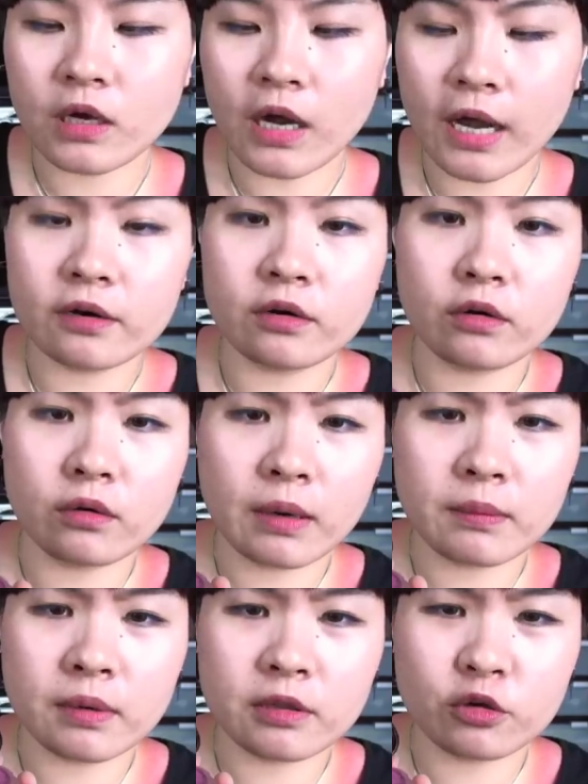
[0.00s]
I don't know,
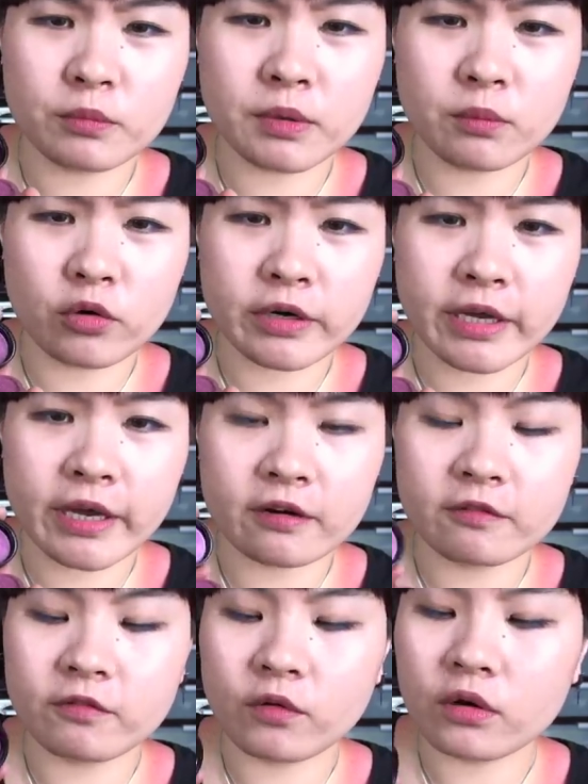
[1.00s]
I'm a little bit more
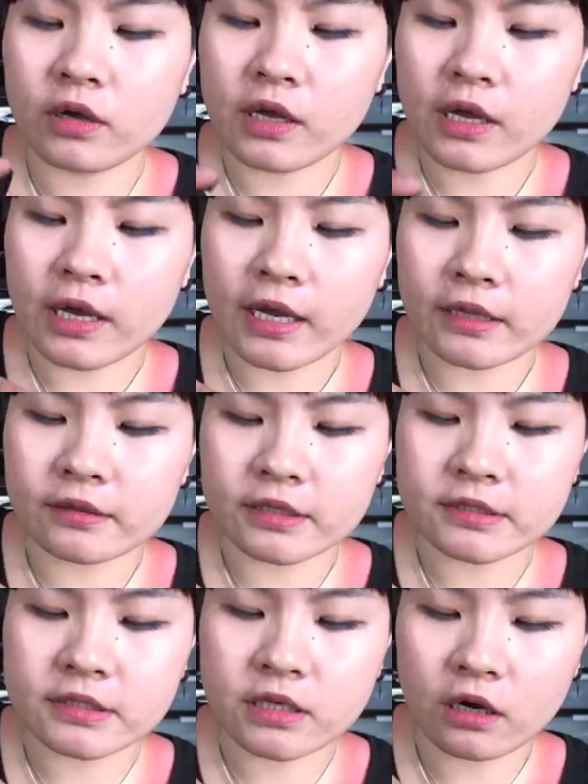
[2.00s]
careful. And
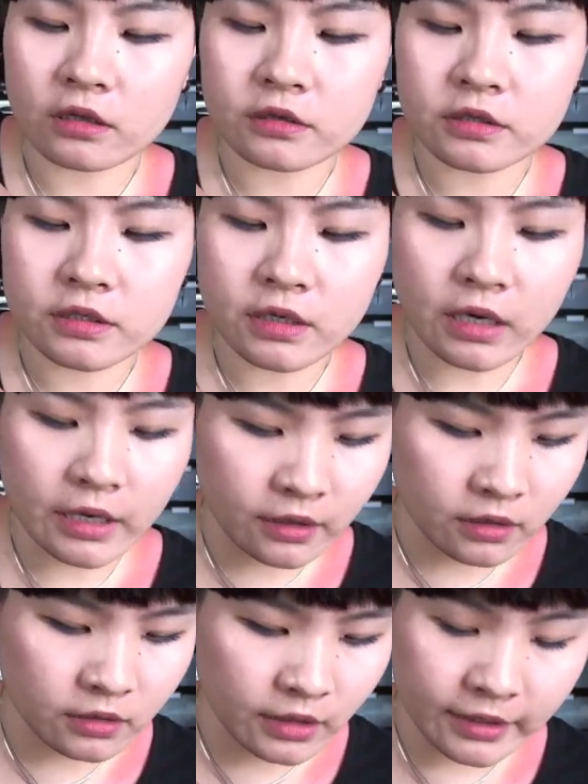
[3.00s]
this color,
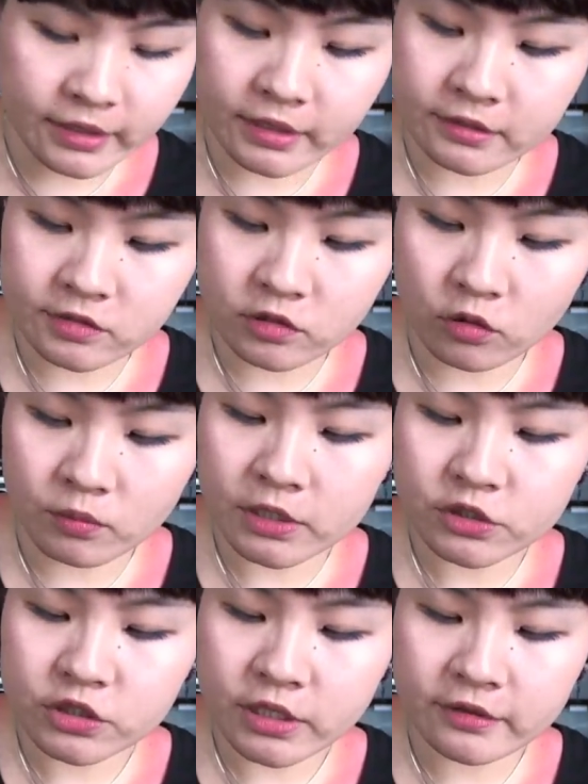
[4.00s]
I like it so
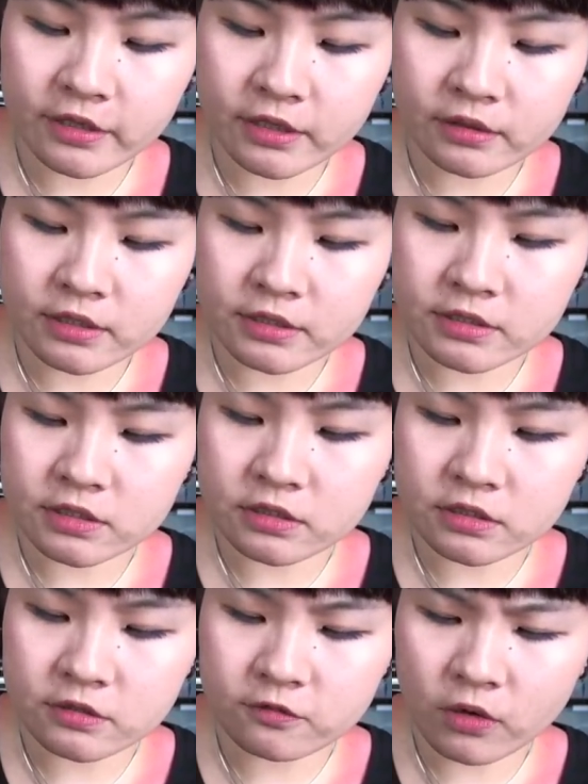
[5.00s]
much. I think this
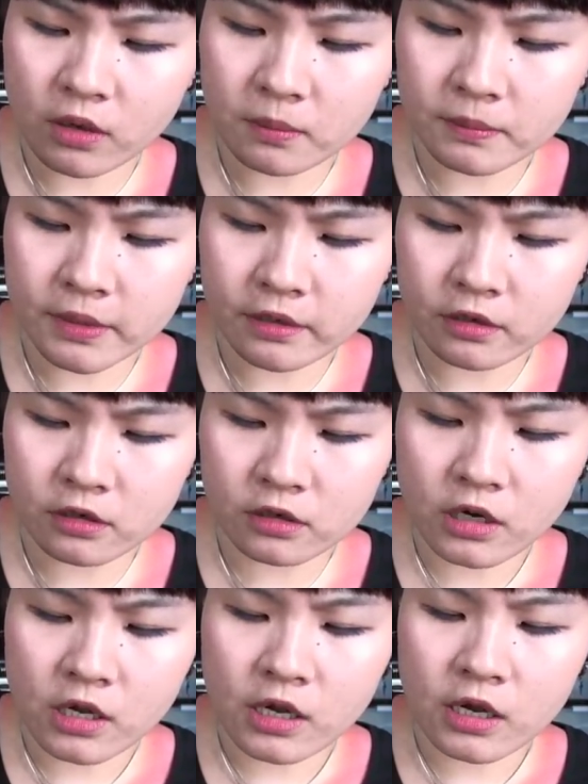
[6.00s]
is from
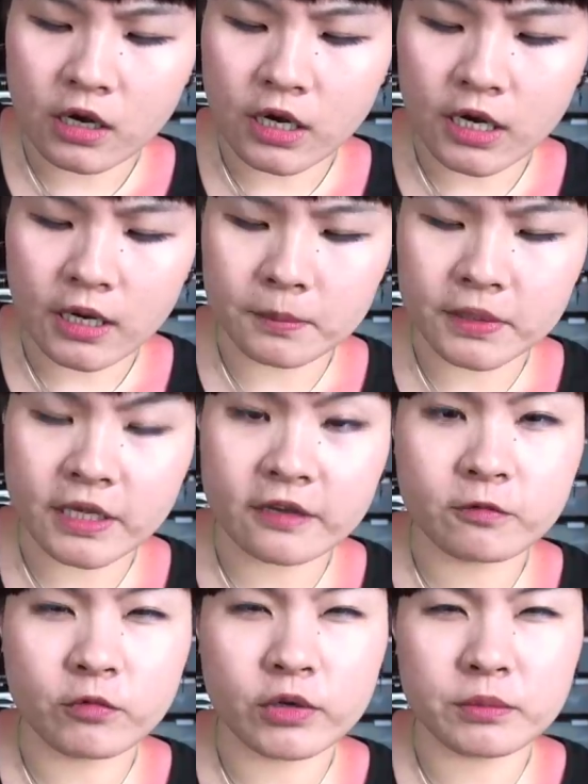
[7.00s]
their um,
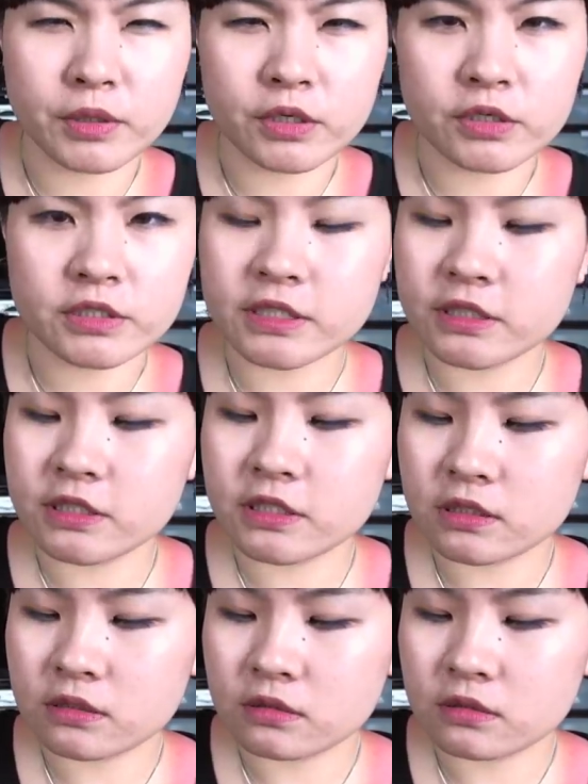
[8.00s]
Gift with Purchase